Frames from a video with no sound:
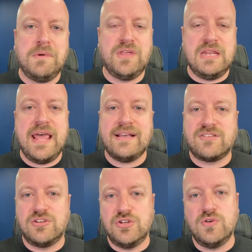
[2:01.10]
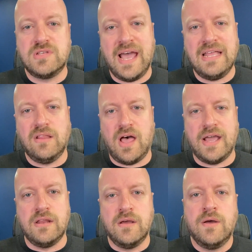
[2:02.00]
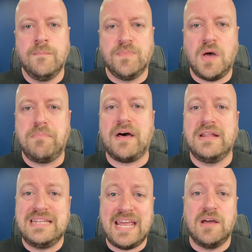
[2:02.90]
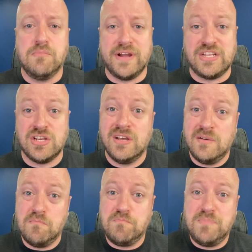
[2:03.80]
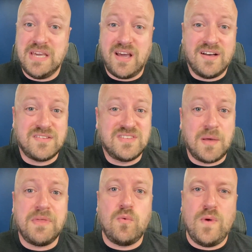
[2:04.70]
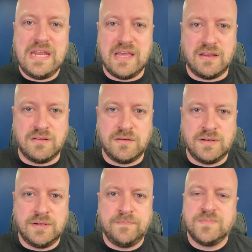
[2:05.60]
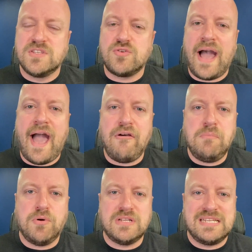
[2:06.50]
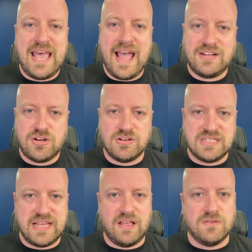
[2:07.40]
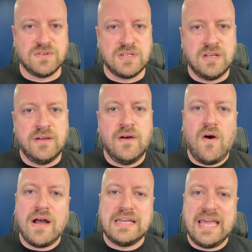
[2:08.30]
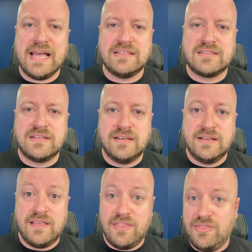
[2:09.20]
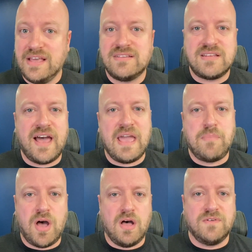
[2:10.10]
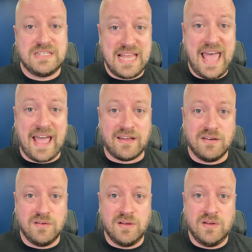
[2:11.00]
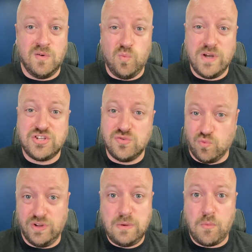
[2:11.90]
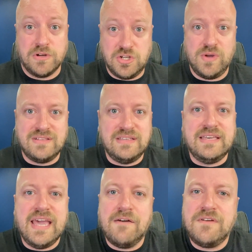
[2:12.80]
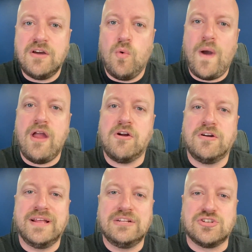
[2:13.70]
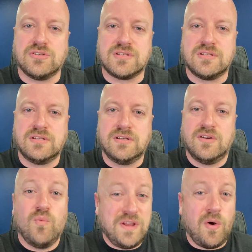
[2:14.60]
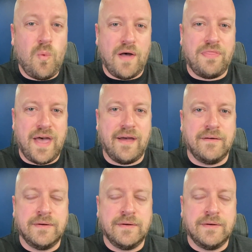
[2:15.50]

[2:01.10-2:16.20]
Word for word: to be the next news headline about a data breach because of something we did. So, how do we protect ourselves against this type of attack? Which really what we're doing is giving away our credentials. We don't want that.